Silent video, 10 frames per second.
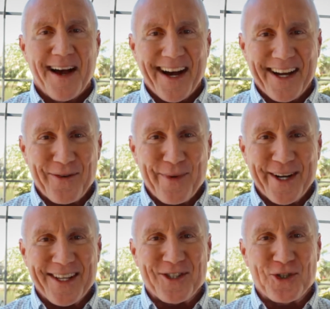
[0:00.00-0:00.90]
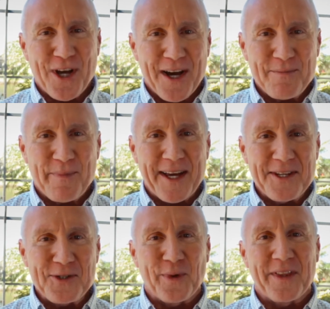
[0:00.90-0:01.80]
Hi everybody, it's Jon
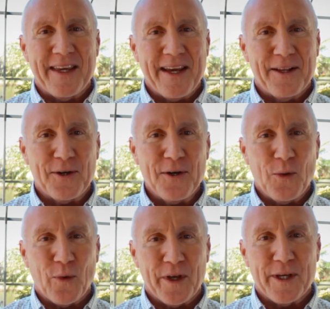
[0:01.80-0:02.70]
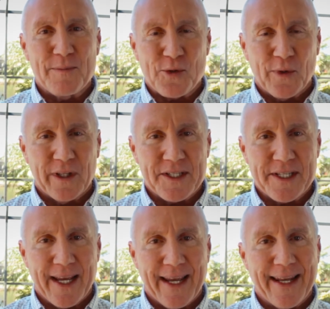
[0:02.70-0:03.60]
Buice with Keller Williams Real
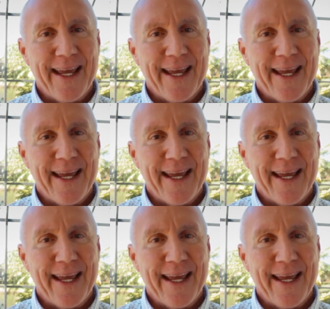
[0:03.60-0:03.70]
Estate.